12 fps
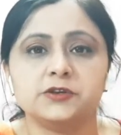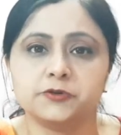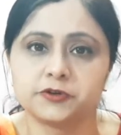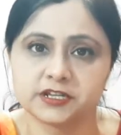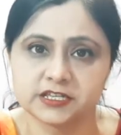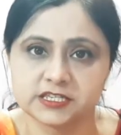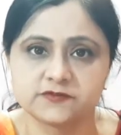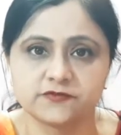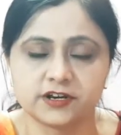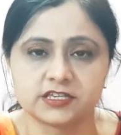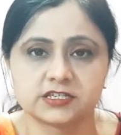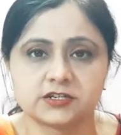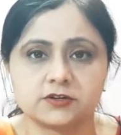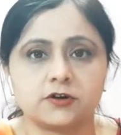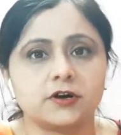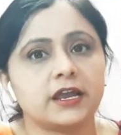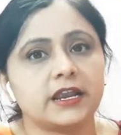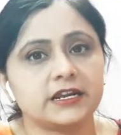Newton's first
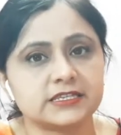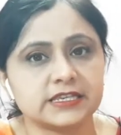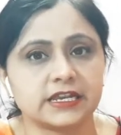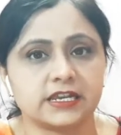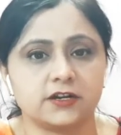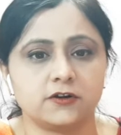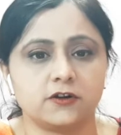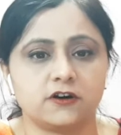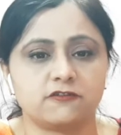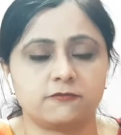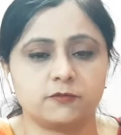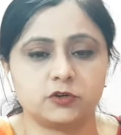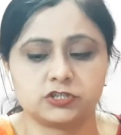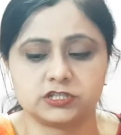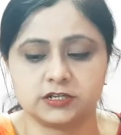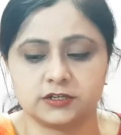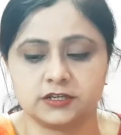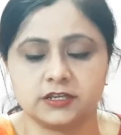law and second law of motion.